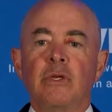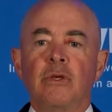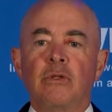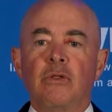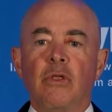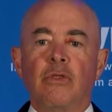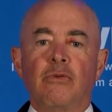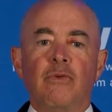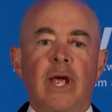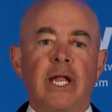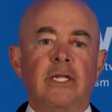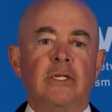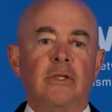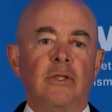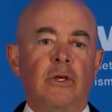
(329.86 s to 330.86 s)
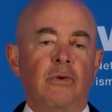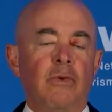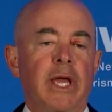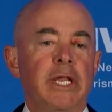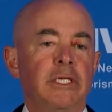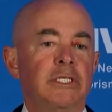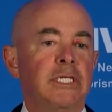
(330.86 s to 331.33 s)
the
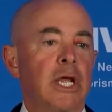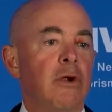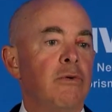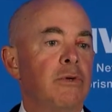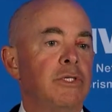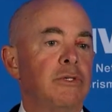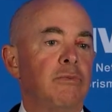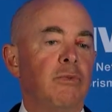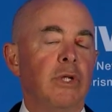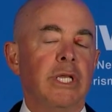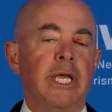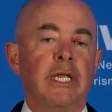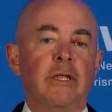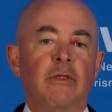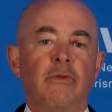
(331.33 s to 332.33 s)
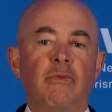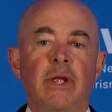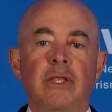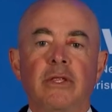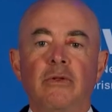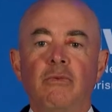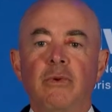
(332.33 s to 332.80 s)
greatest terrorism-related
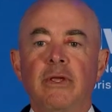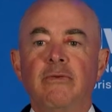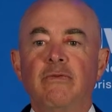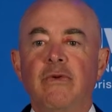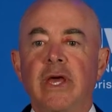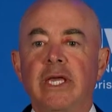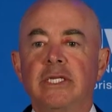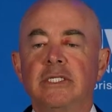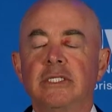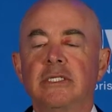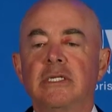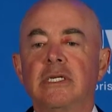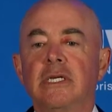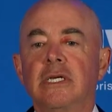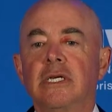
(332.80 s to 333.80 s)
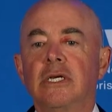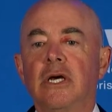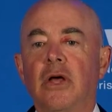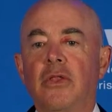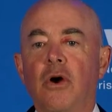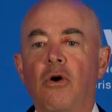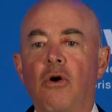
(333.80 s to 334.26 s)
threat that we faced
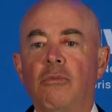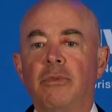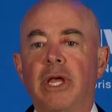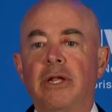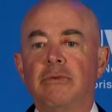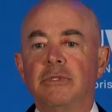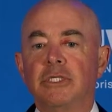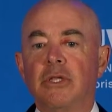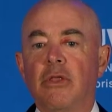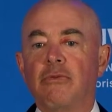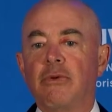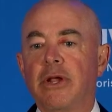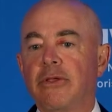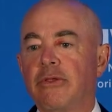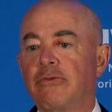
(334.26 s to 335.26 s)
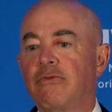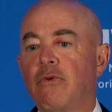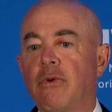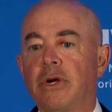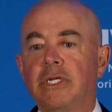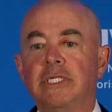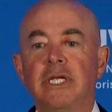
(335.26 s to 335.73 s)
on the homeland was the threat of the
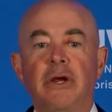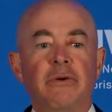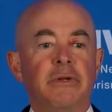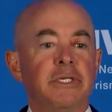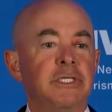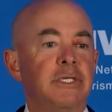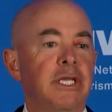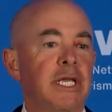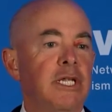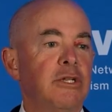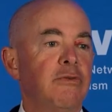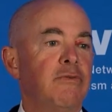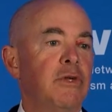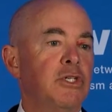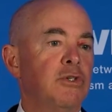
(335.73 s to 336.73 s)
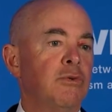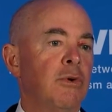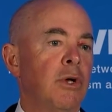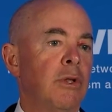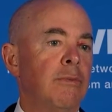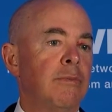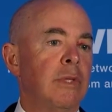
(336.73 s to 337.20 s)
foreign terrorist, the
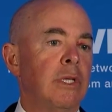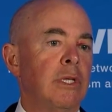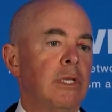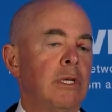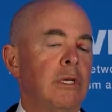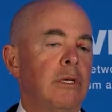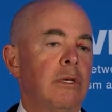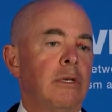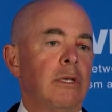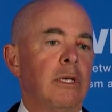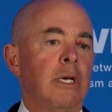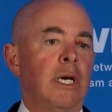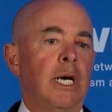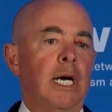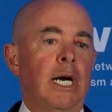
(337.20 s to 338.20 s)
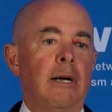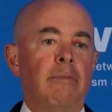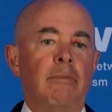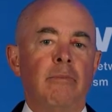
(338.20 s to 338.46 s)
individual, a